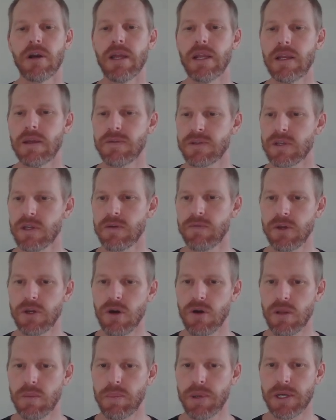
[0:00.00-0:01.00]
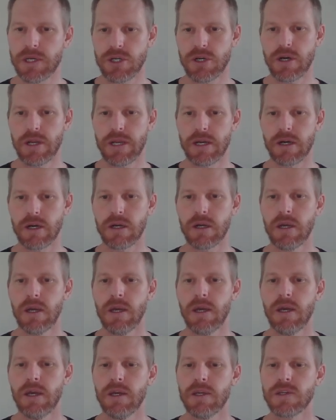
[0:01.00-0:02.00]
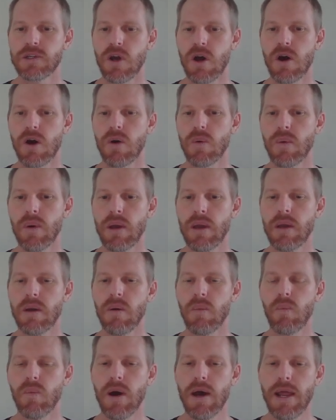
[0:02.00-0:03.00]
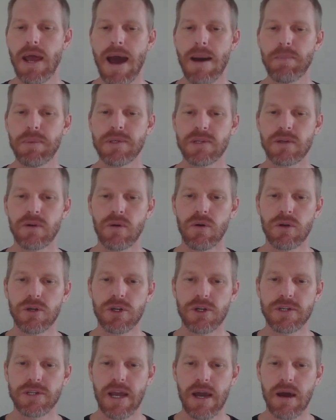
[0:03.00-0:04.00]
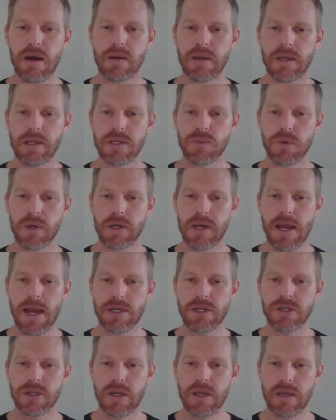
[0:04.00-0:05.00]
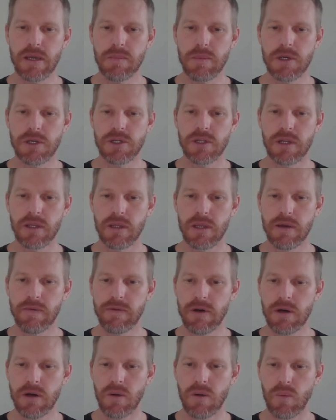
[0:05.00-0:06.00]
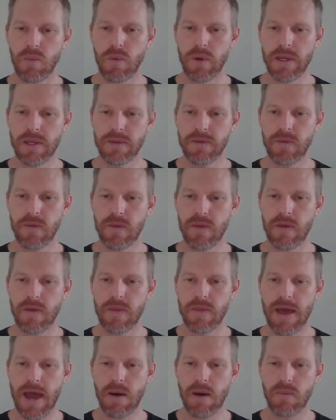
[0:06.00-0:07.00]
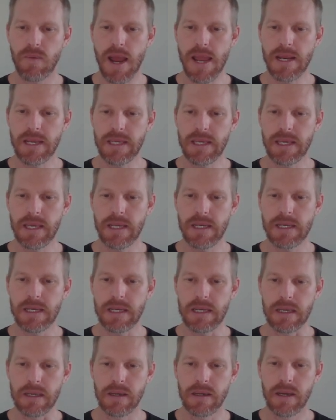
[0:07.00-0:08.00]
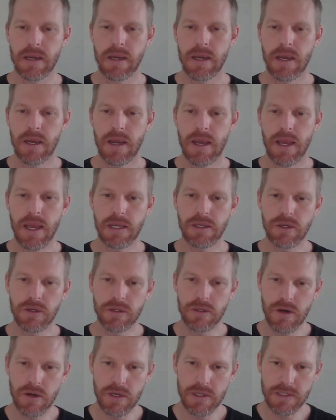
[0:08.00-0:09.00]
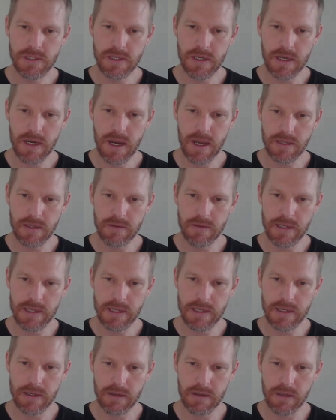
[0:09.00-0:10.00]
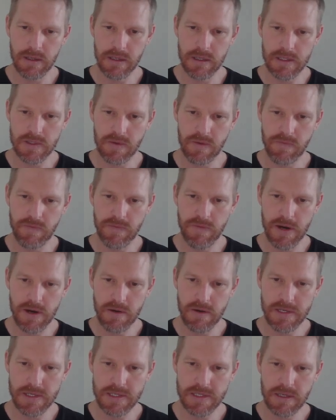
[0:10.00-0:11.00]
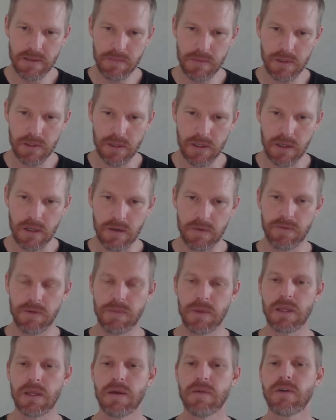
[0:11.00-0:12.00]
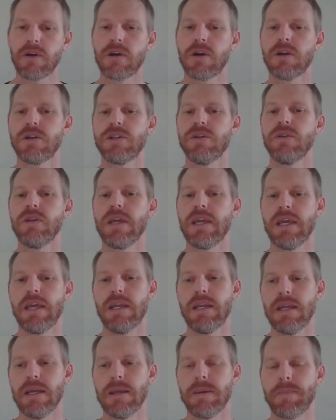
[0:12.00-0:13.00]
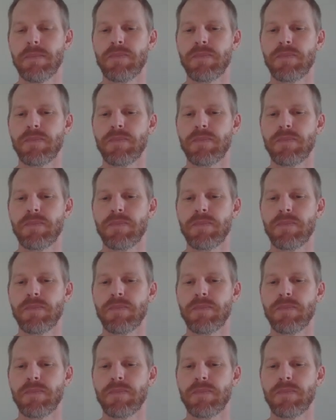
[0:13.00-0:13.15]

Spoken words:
And if you go to the picture here, so what happens on ultrasound is we're going to actually image the liver with that right kidney. And you'll notice the coloring here is very similar from the liver to the kidney.